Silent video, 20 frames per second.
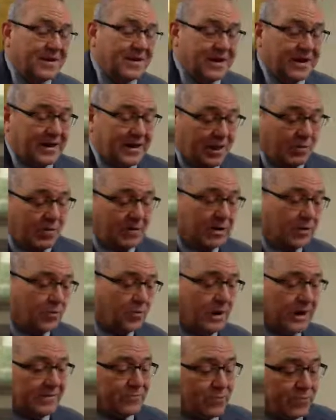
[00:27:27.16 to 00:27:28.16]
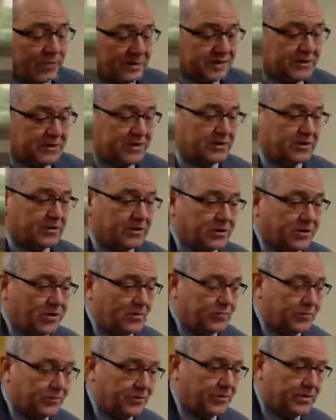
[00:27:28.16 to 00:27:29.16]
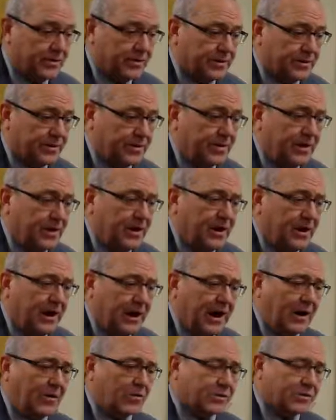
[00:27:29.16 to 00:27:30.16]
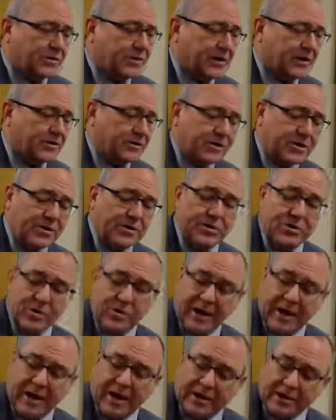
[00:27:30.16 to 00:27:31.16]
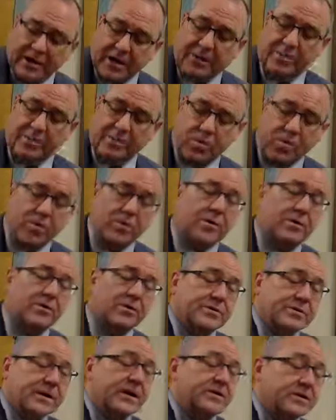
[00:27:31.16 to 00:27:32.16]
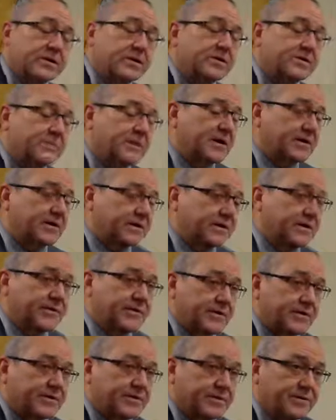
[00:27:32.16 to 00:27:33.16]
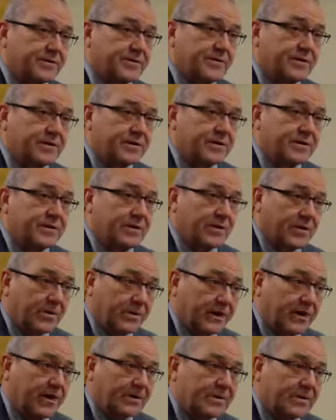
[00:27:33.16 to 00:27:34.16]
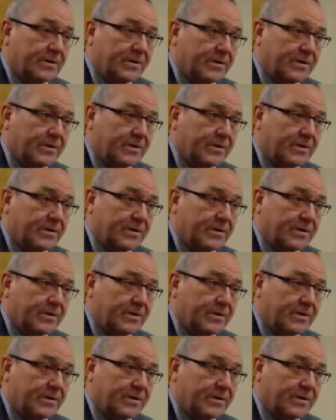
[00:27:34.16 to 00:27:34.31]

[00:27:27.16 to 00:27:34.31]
And I will, whenever we continue to go through here, I will try to show you how a couple of words that does make a difference. All right?